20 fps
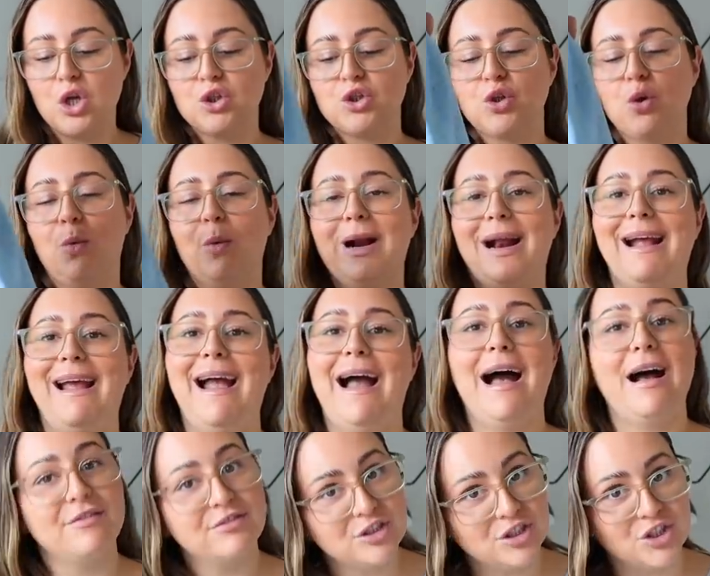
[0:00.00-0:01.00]
So what I
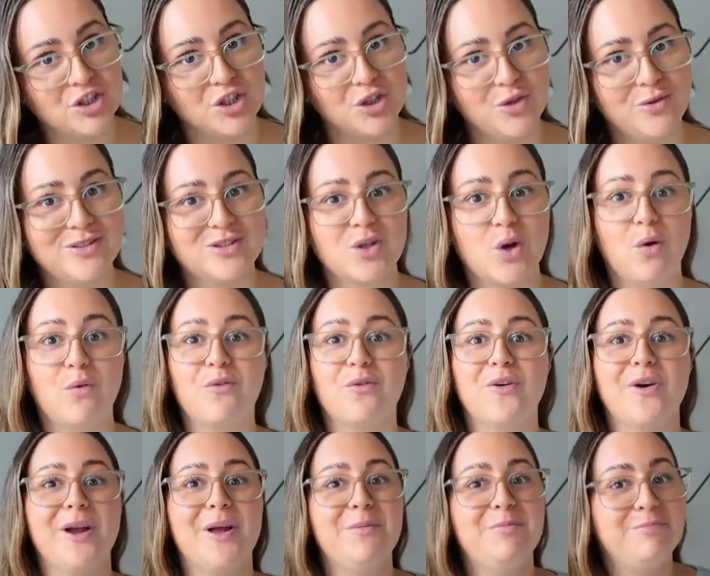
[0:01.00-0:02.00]
have to do is go
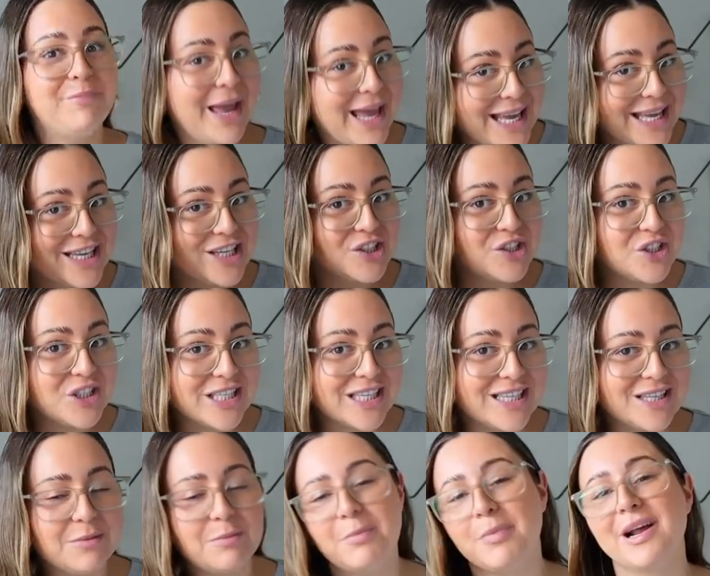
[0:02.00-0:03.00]
for a baggy
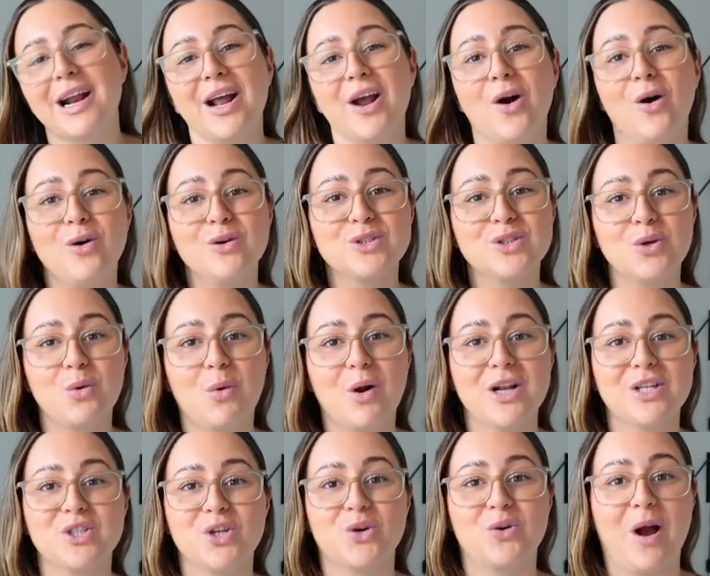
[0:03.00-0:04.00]
jean, but I also
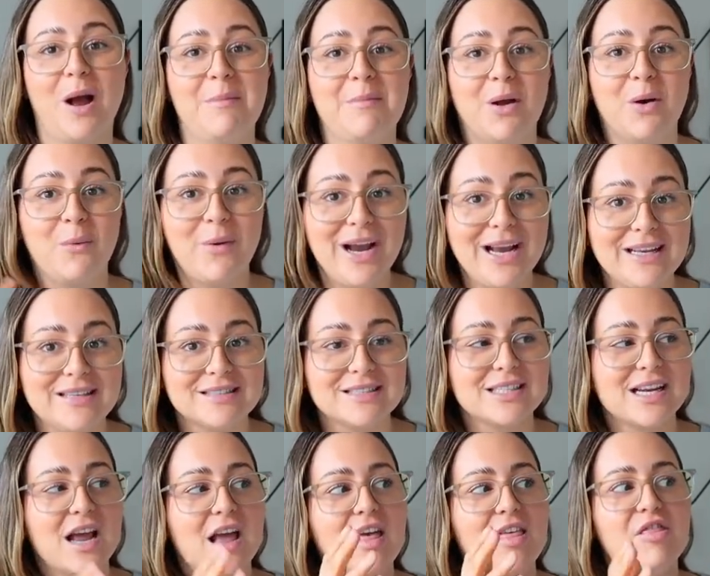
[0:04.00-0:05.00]
wanted to grab my
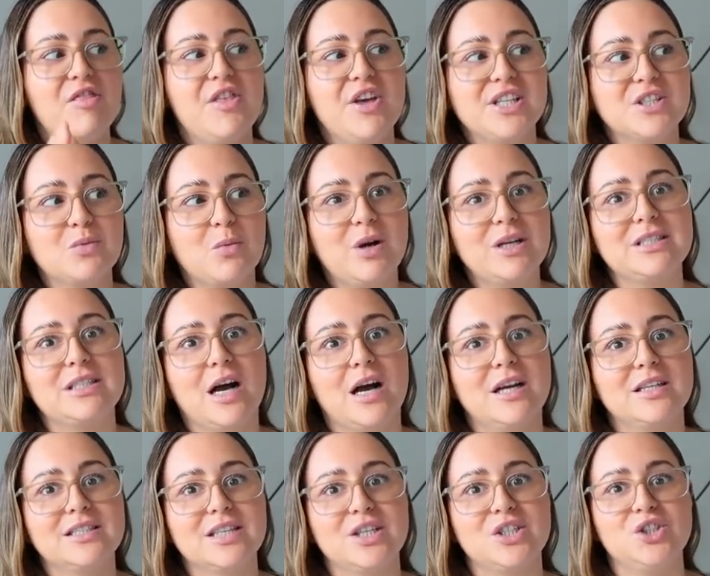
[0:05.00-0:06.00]
waist. This one
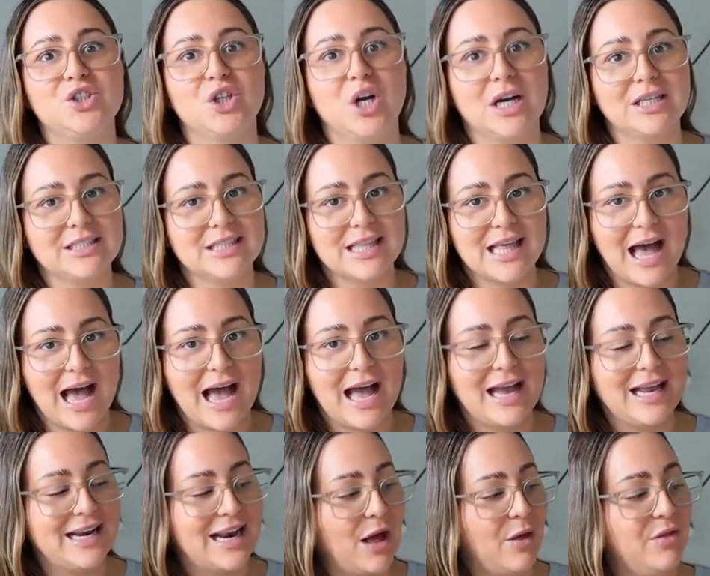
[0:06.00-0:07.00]
does just
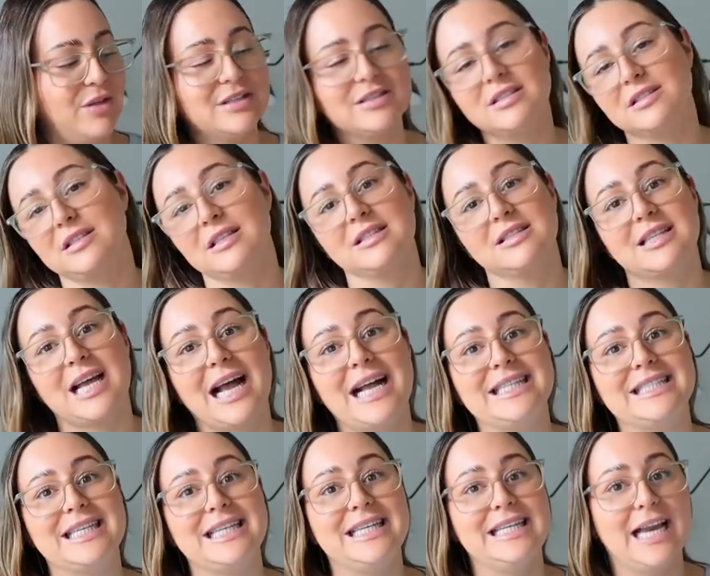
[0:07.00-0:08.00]
that. Now this is a
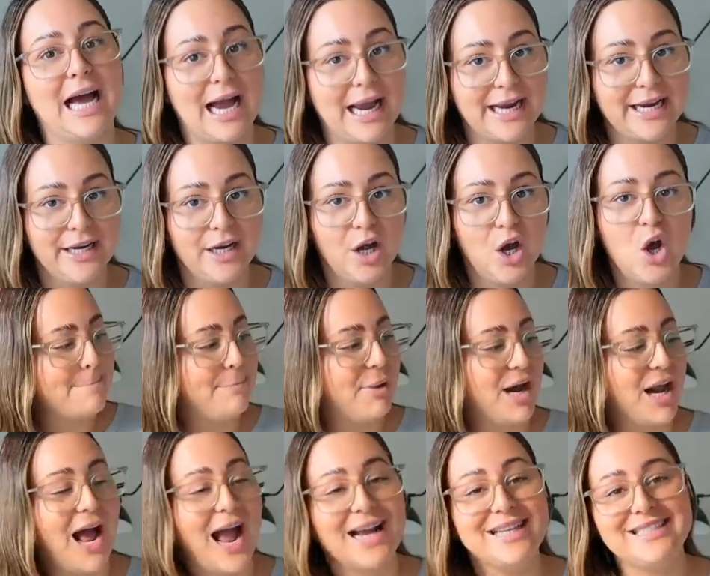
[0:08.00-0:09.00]
size 9,
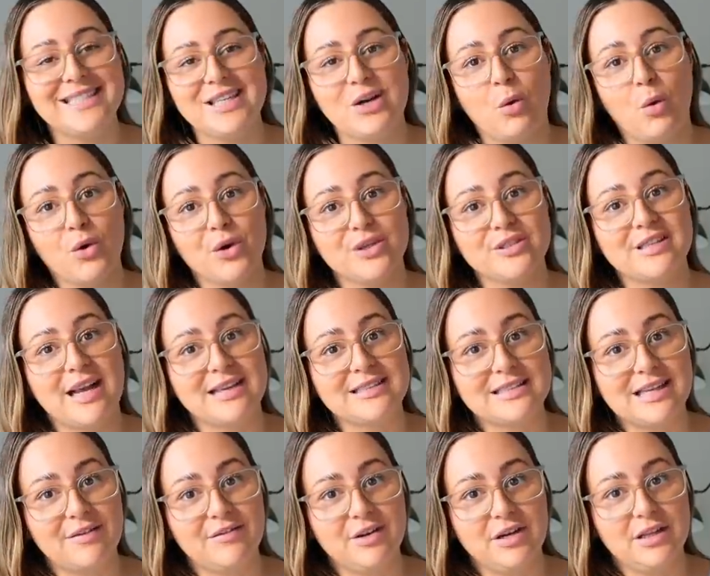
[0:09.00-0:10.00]
but I did order
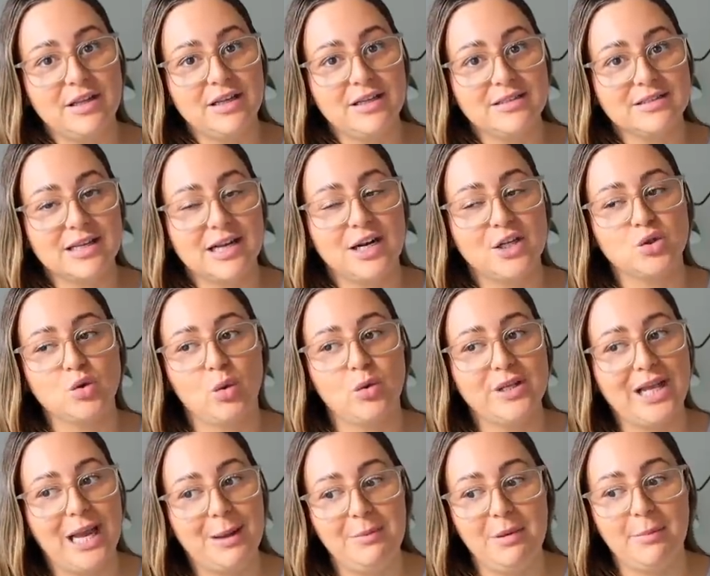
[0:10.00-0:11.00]
size 7 in these and I
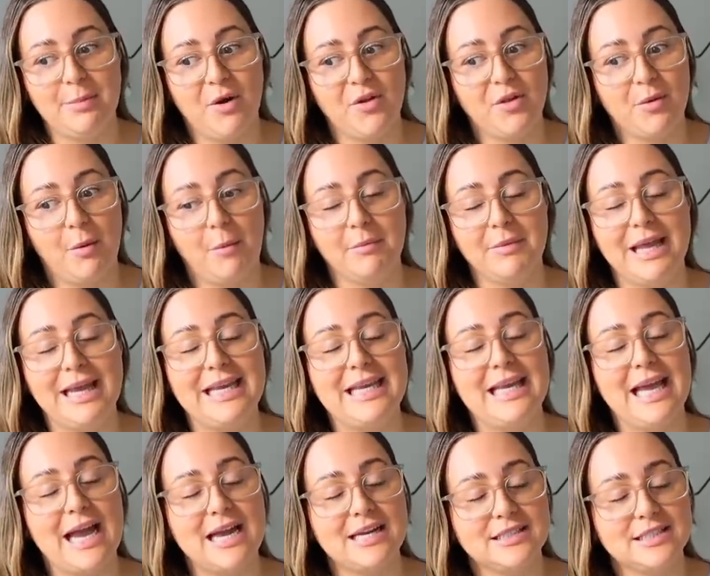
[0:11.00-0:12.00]
told Amy about them. I'm
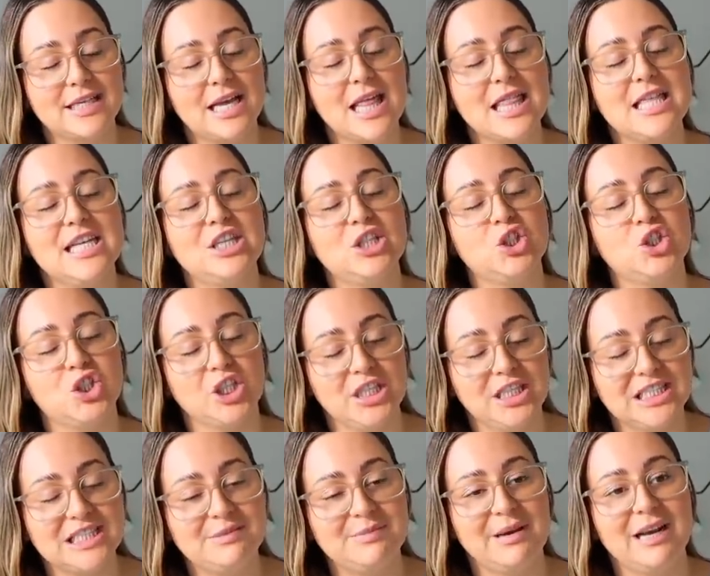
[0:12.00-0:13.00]
like, get these
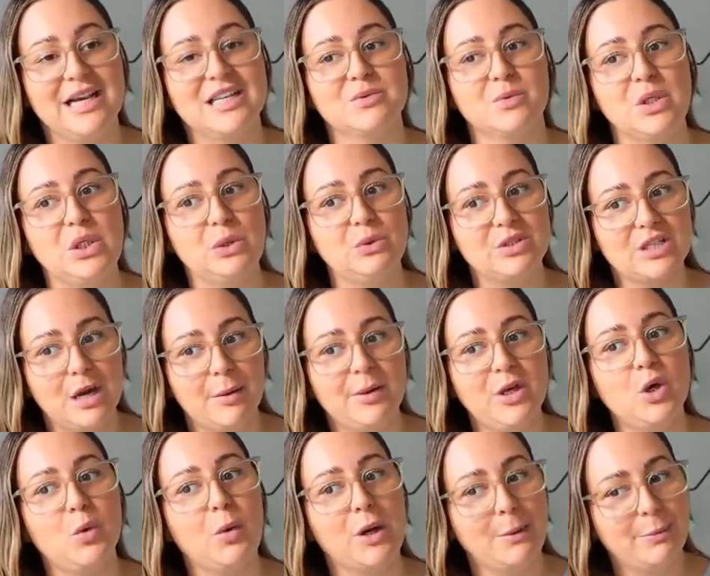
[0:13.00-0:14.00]
jeans because when you tell
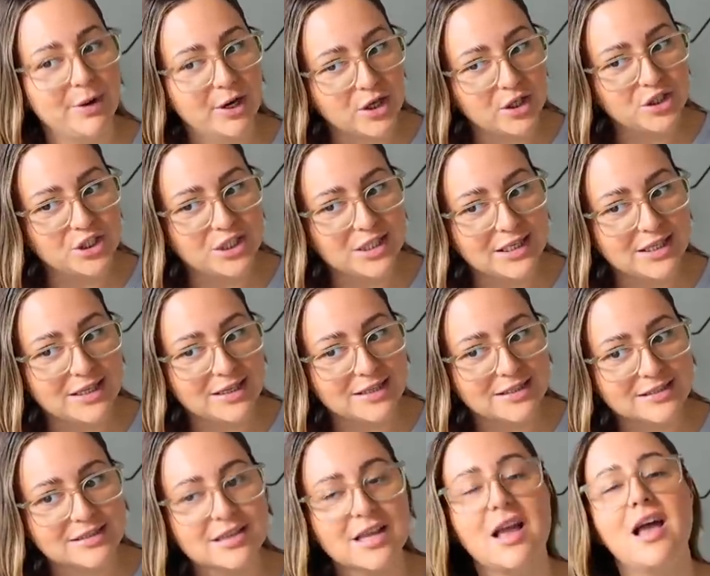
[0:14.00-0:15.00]
me you want a pair of
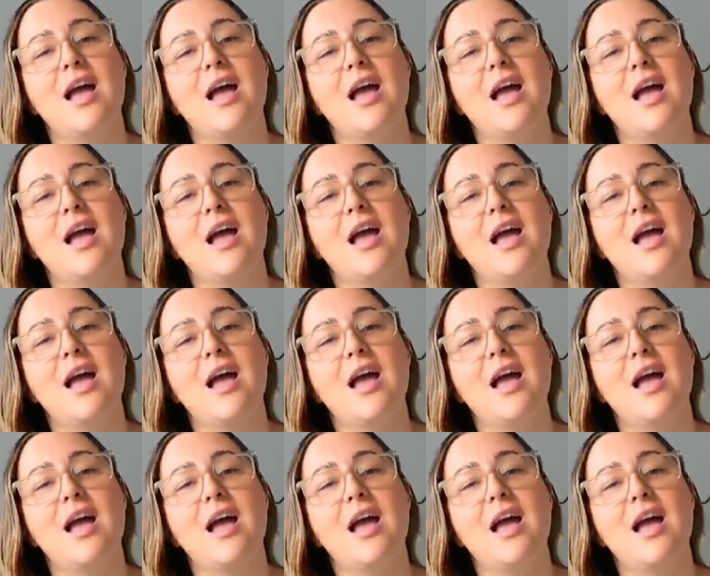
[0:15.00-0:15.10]
jeans,